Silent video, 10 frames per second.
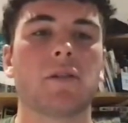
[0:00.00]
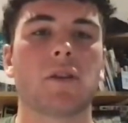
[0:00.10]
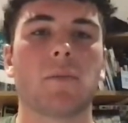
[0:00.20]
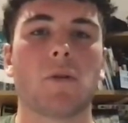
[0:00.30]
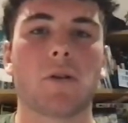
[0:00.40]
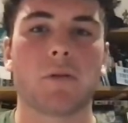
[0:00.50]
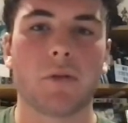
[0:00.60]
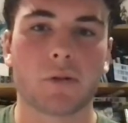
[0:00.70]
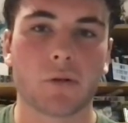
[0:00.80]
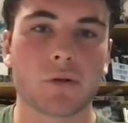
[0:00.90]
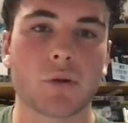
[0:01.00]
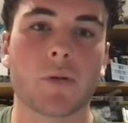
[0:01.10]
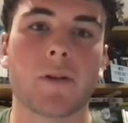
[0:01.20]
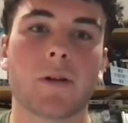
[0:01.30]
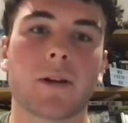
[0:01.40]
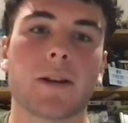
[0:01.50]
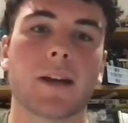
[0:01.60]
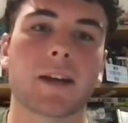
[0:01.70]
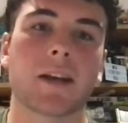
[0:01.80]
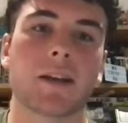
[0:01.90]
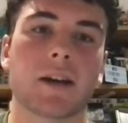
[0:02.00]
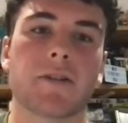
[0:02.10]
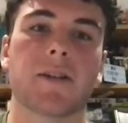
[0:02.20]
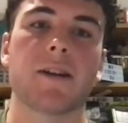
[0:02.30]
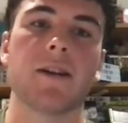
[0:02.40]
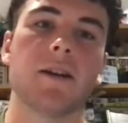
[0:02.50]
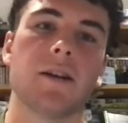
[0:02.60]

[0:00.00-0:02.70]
So I'm not too sure what they're looking like currently,